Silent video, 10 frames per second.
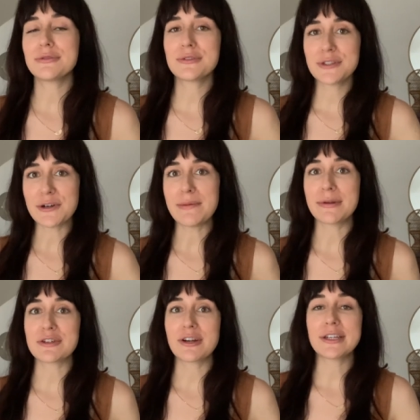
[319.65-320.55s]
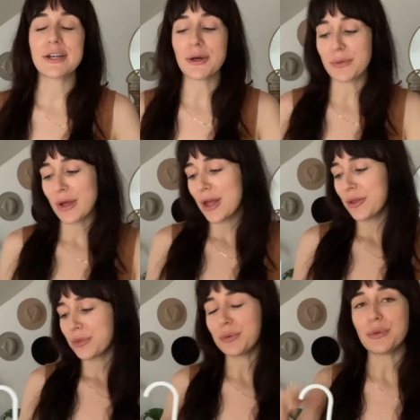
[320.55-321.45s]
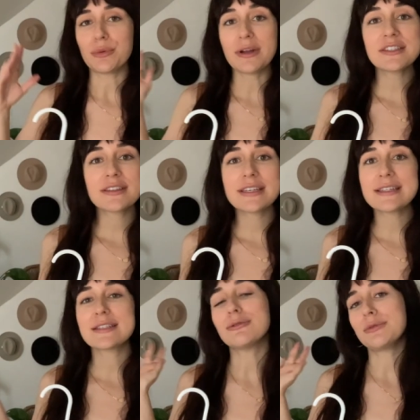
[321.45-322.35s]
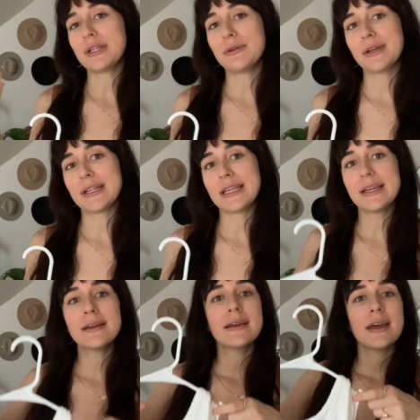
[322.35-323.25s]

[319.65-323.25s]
So I'm going to try to go through the rest of these really quickly.